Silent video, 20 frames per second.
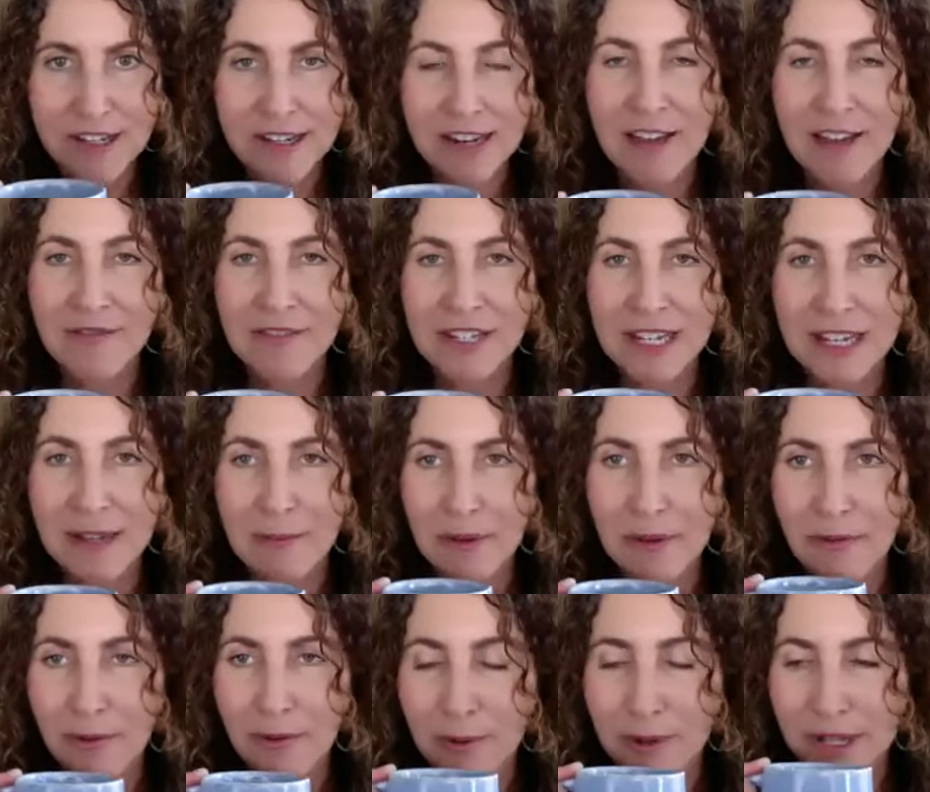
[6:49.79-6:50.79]
to have tea
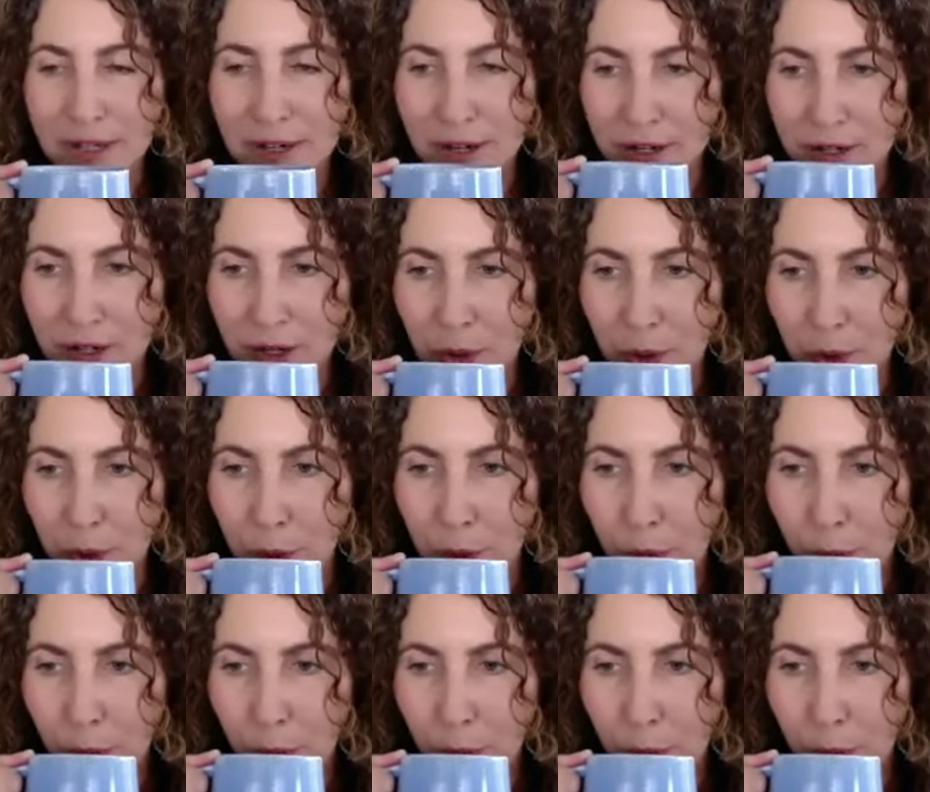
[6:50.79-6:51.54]
before we start too.